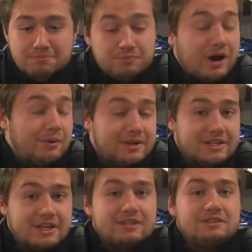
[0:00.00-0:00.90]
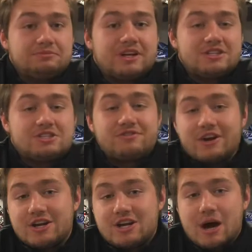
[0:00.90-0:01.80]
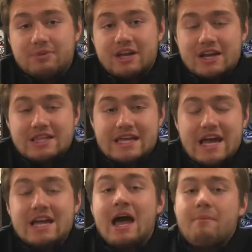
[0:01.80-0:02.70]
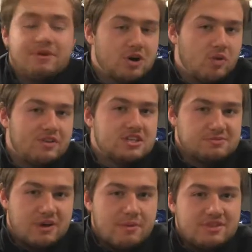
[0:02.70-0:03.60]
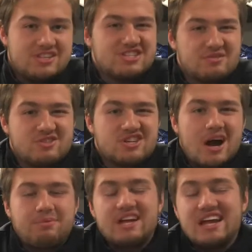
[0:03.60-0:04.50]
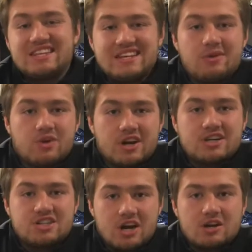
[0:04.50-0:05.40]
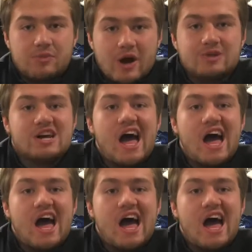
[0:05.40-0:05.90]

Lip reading: Probably didn't, because it's a very complicated thing, but don't worry, this is the most complicated thing we're going to talk about,